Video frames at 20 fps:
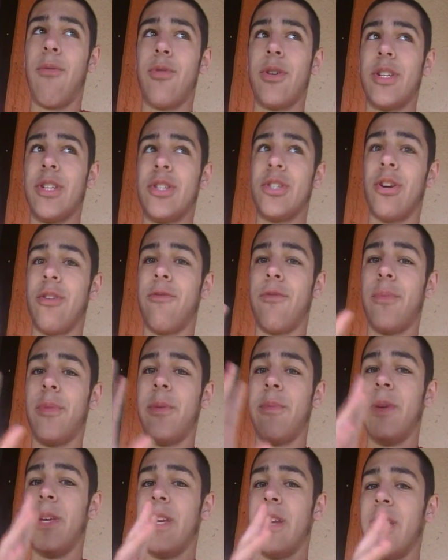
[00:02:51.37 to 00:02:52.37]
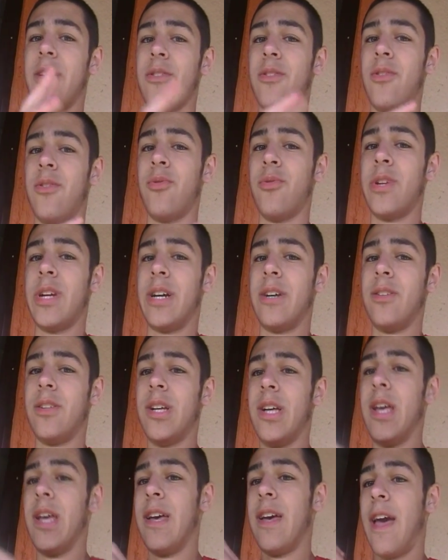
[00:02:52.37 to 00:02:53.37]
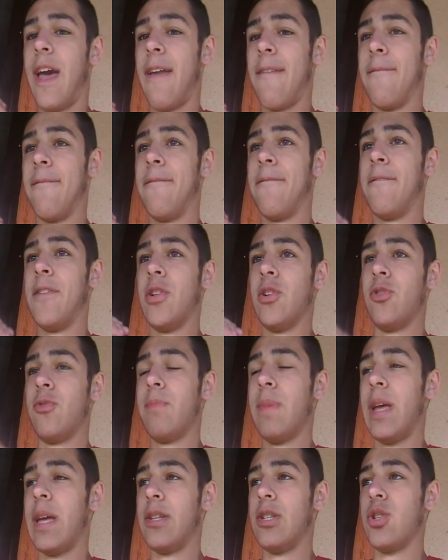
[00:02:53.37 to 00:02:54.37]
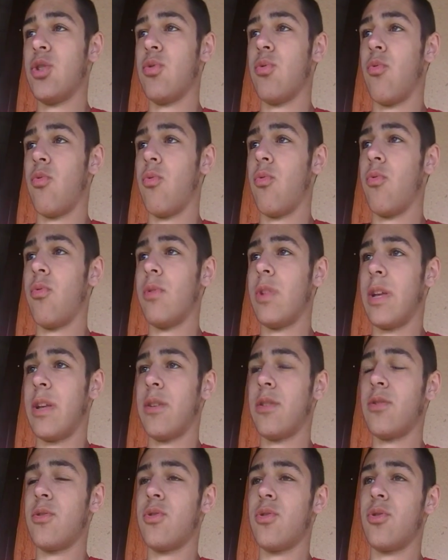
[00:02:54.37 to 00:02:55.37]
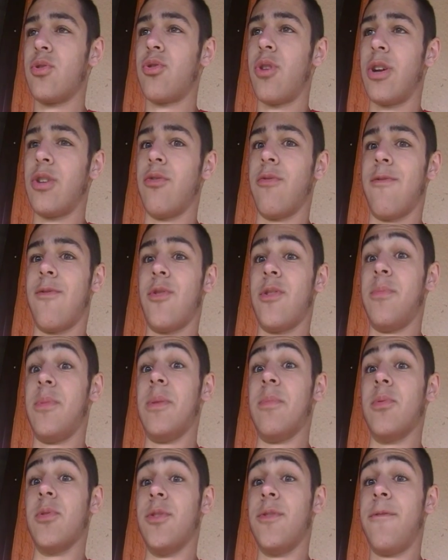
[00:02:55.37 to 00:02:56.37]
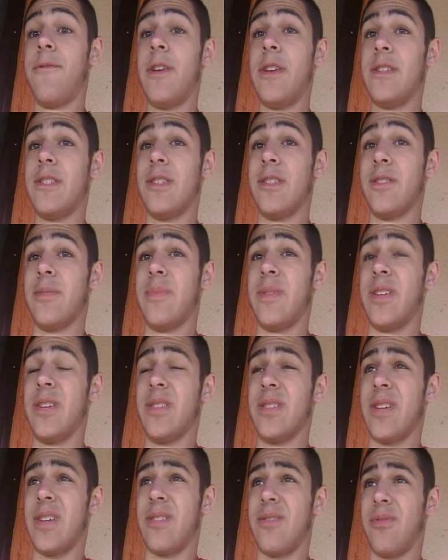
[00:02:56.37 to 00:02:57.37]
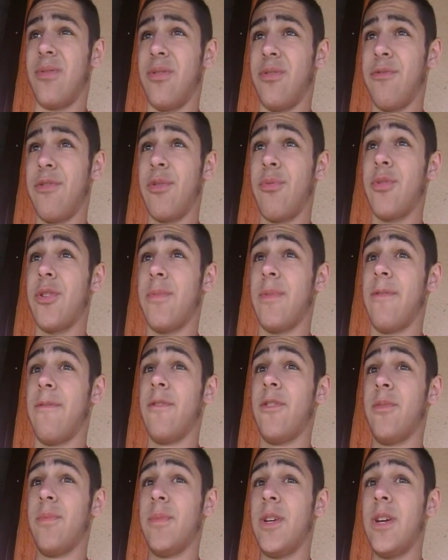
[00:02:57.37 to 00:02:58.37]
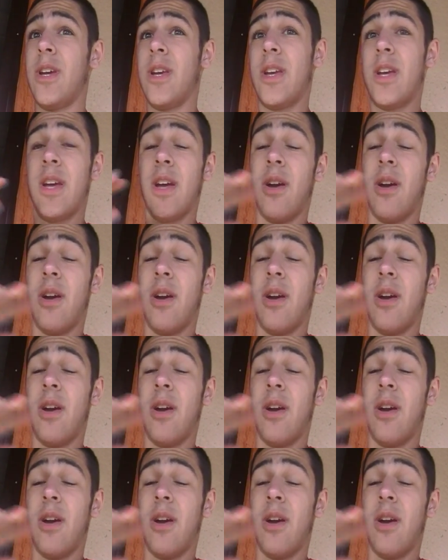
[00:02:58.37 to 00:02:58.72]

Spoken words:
I want to start from the beginning of the hotel and film and just like trying to avoid people's faces because I don't know if they want to be filmed.